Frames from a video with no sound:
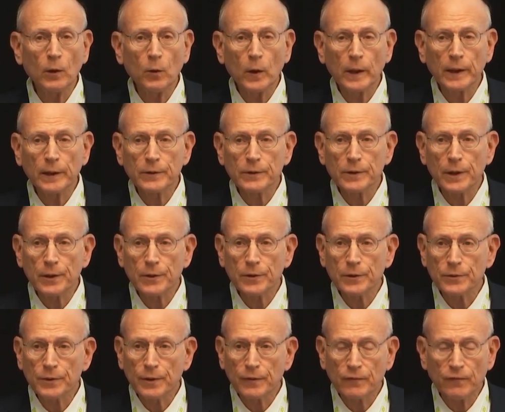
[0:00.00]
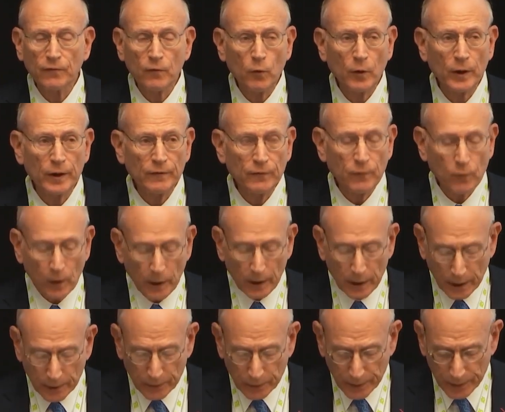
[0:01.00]
organizations in 44
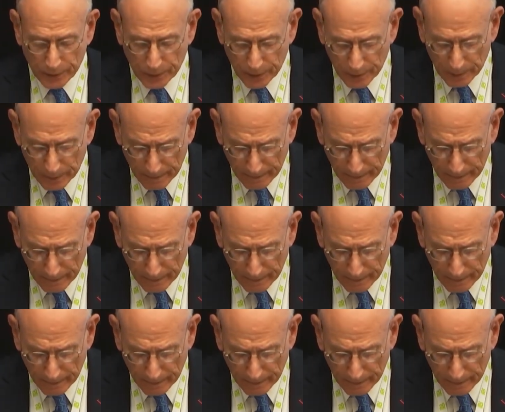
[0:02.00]
countries